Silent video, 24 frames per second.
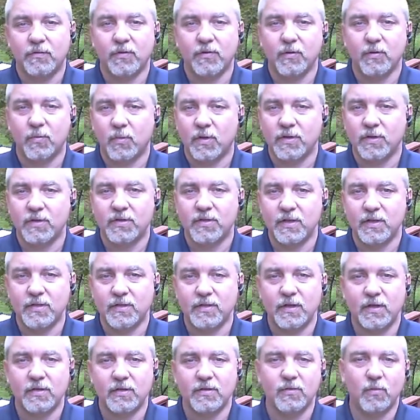for the
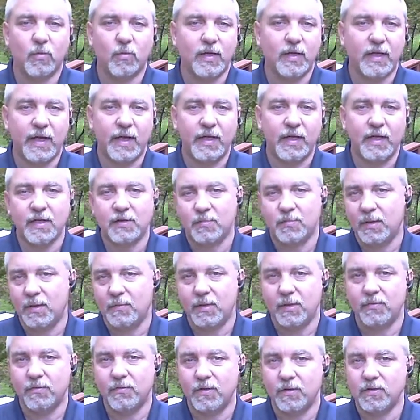160s to 180s,
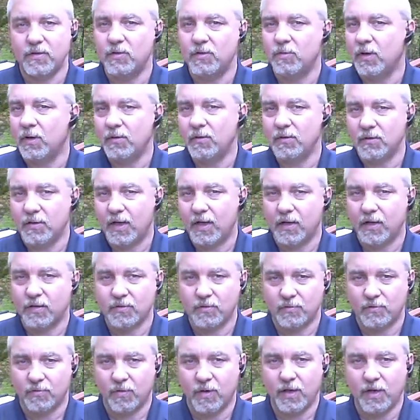maybe even the 200,000
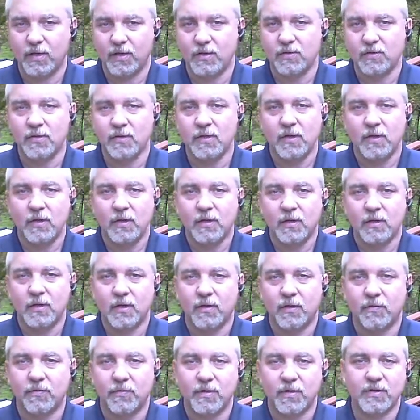range,
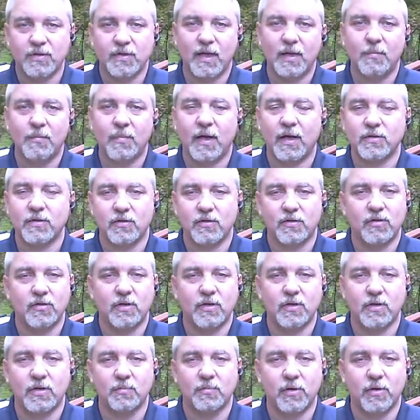for the same house that you
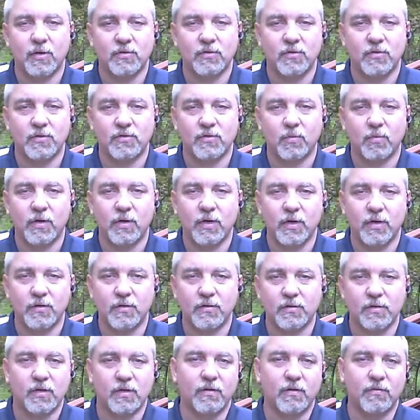could have purchased 20
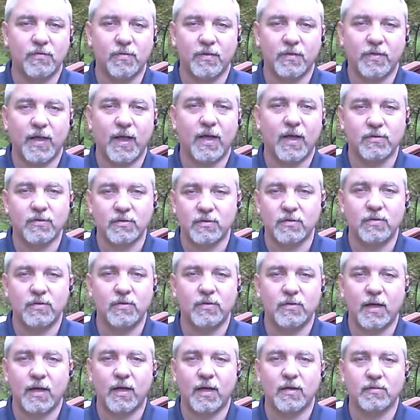years ago for $1,000,
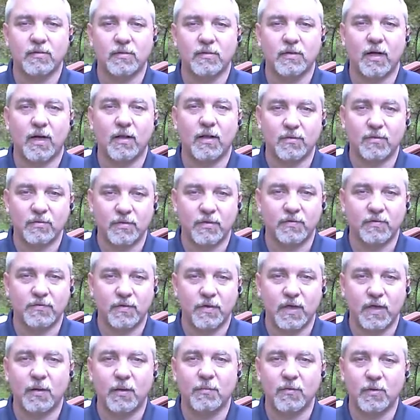$2,000. It's
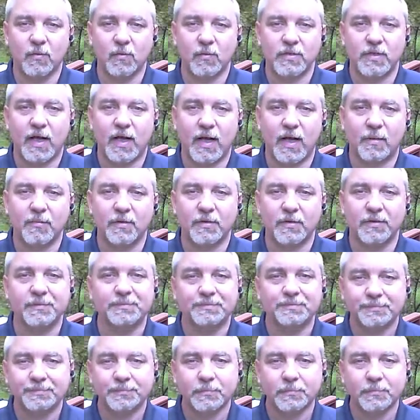phenomenal what's happened.